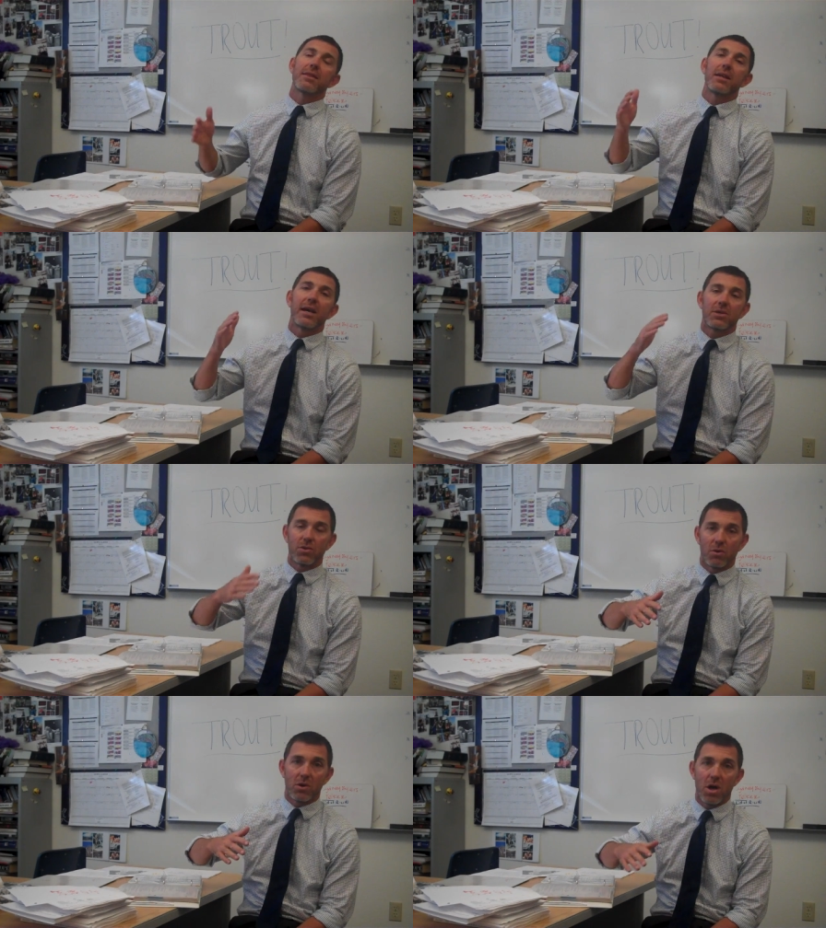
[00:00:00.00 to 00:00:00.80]
about the
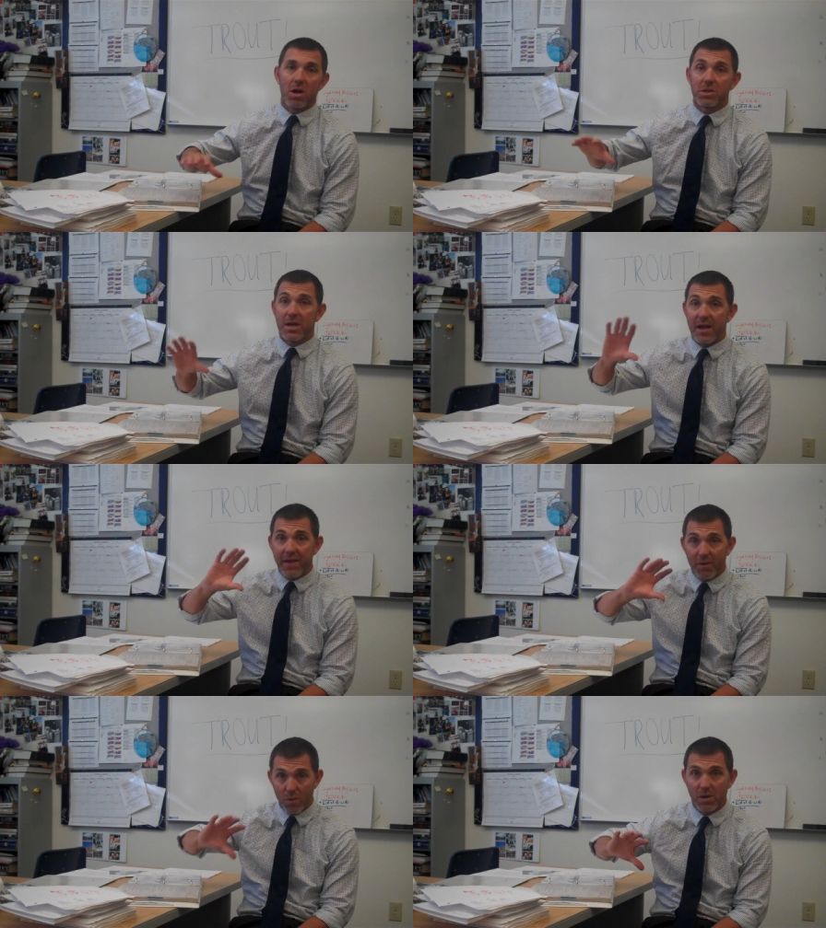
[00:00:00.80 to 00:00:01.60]
electoral college and how
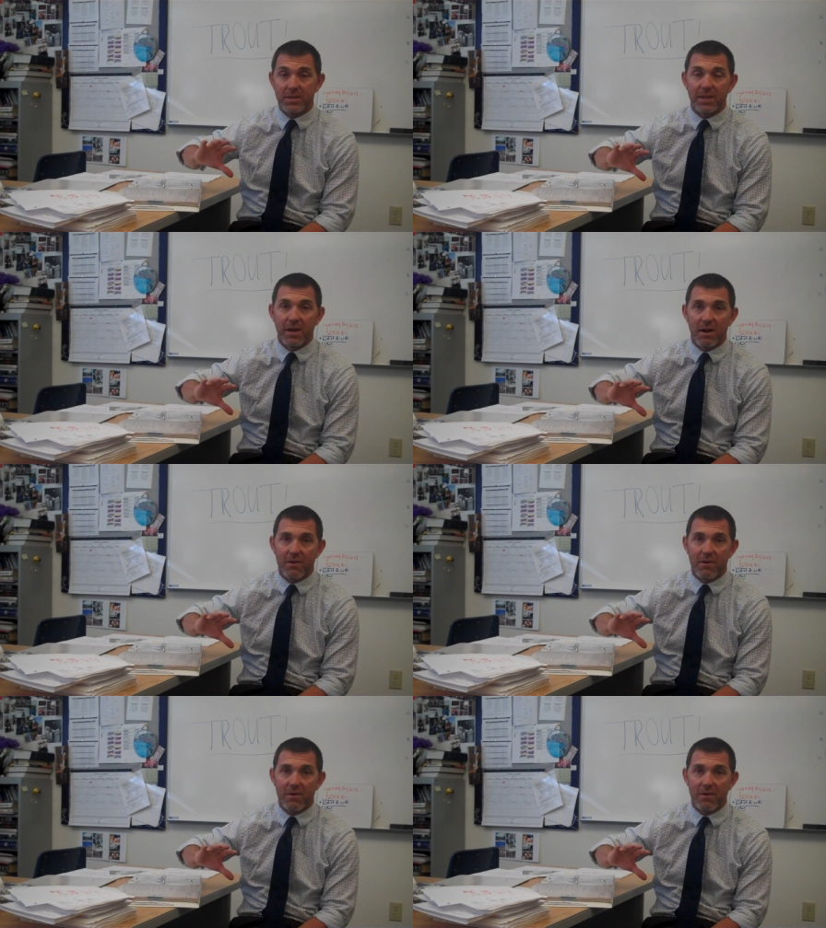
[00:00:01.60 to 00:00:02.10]
that works in there.